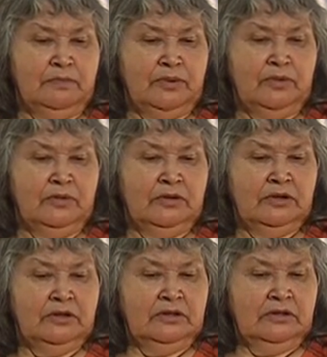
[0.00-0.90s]
We must
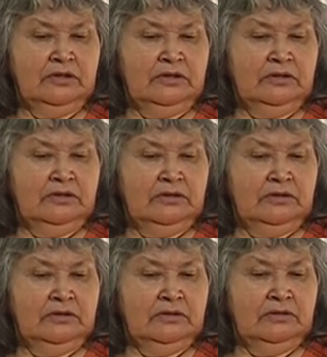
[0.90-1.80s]
understand that
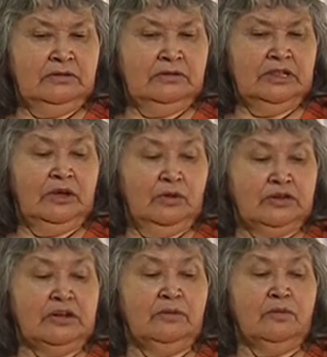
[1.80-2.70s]
what happened was
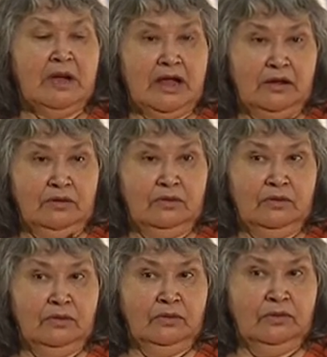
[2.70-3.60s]
going to happen
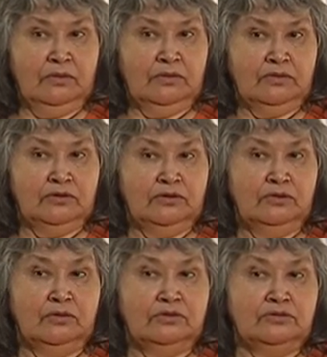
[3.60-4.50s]
that way. It
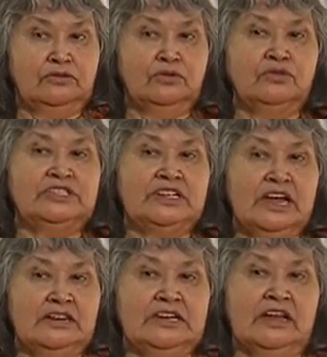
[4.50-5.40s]
was for a
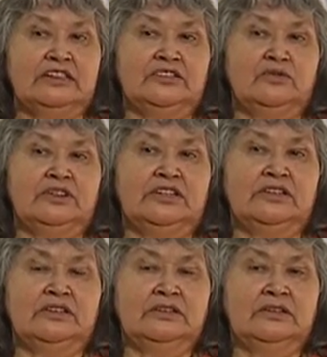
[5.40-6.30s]
reason.
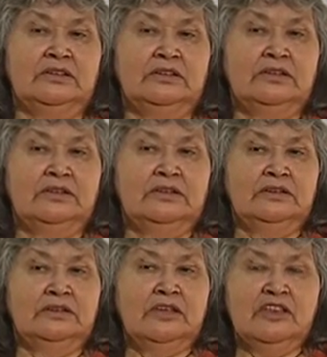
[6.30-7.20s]

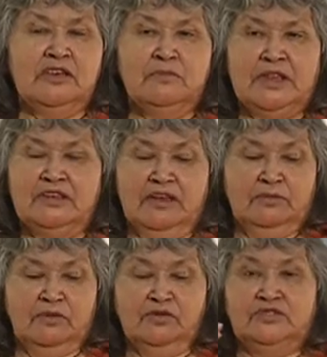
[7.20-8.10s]
Yes, it is good to
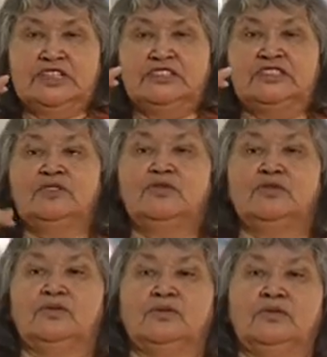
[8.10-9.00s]
have protected
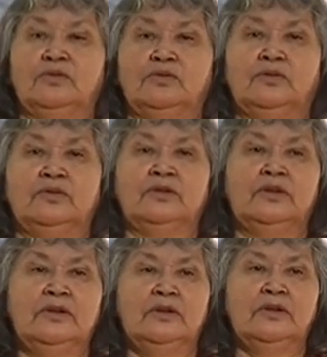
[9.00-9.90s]
someone in our
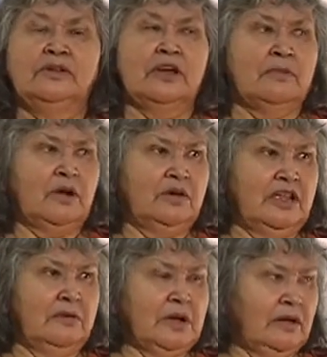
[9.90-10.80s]
lives,
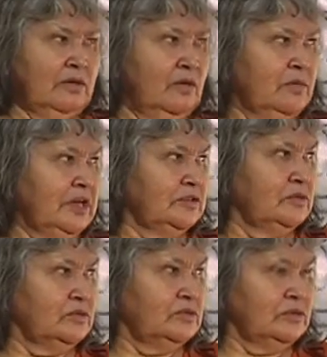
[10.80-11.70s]
at least one
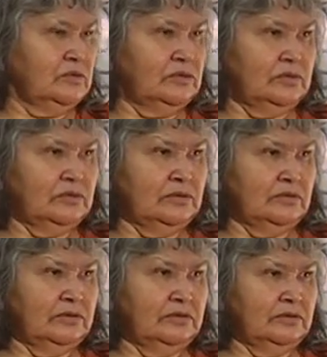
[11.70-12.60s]
person who was in
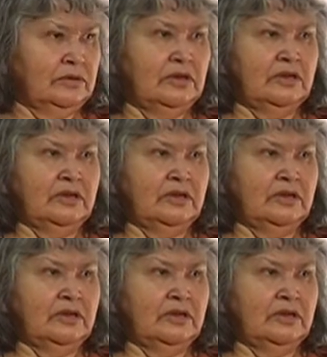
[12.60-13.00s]
danger.